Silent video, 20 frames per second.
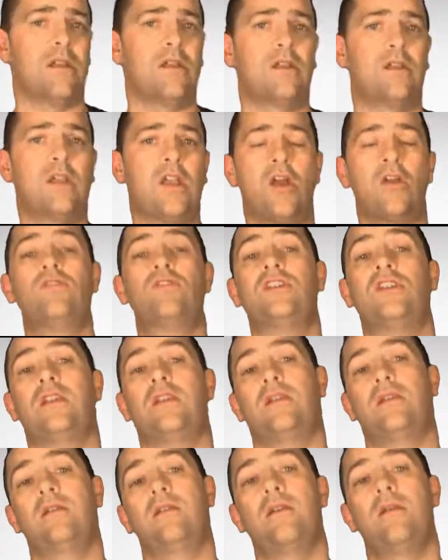Coaching,
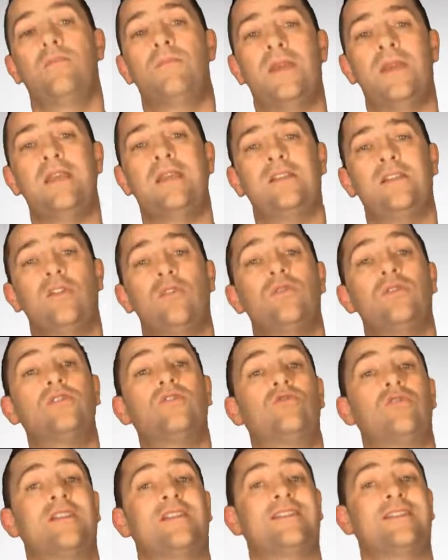peers who are
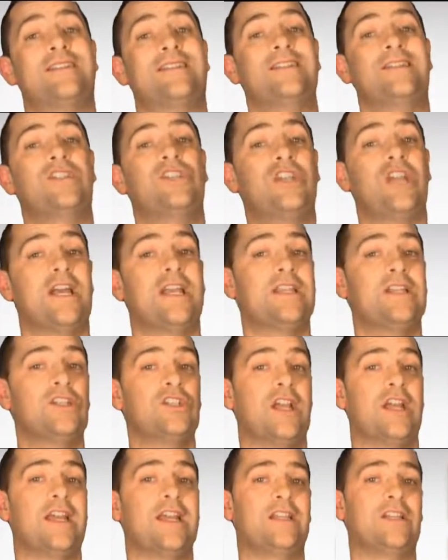trusted change
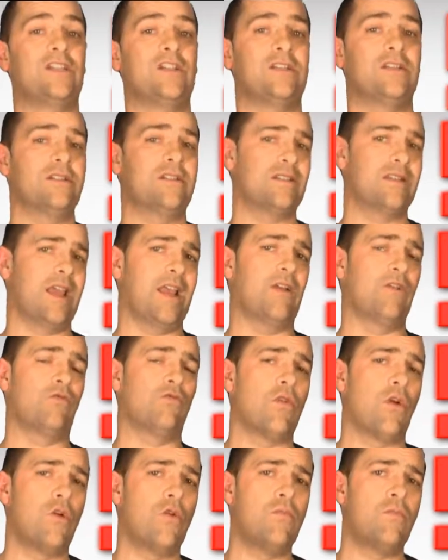agents and
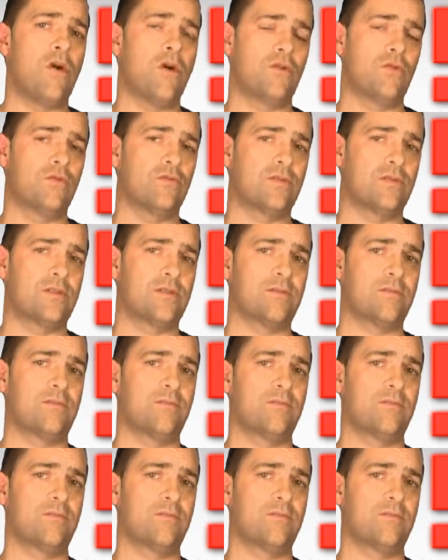role models.